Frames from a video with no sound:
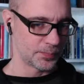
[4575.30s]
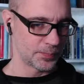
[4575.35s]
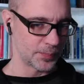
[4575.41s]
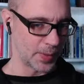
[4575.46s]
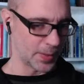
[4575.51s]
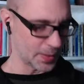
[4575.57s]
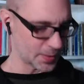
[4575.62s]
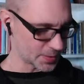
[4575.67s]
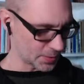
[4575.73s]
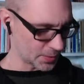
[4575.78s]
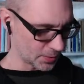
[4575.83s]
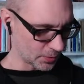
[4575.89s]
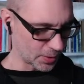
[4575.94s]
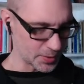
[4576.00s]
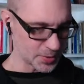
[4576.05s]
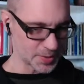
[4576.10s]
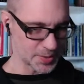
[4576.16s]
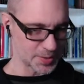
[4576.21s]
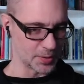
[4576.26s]
I guess, you know, I'll
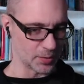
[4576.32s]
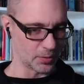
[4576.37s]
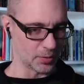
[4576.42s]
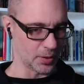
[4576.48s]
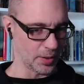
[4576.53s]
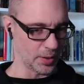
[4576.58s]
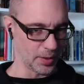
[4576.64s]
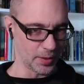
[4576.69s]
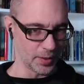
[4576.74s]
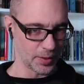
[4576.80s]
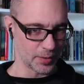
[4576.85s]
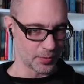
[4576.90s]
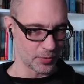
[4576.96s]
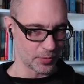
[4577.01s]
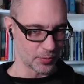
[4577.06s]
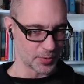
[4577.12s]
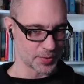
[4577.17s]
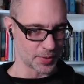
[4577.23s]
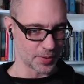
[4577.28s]
just delay. I don't know
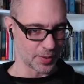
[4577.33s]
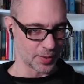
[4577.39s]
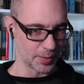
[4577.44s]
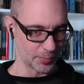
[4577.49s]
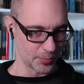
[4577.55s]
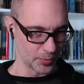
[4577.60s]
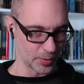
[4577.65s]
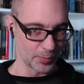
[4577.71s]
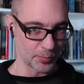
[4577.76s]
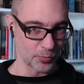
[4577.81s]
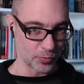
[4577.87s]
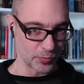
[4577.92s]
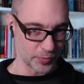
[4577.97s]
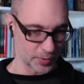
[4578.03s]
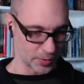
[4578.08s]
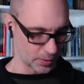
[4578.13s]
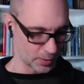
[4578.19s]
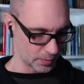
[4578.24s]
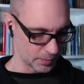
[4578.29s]
what's going to happen when I move
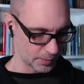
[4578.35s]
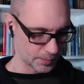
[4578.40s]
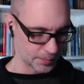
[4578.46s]
in there.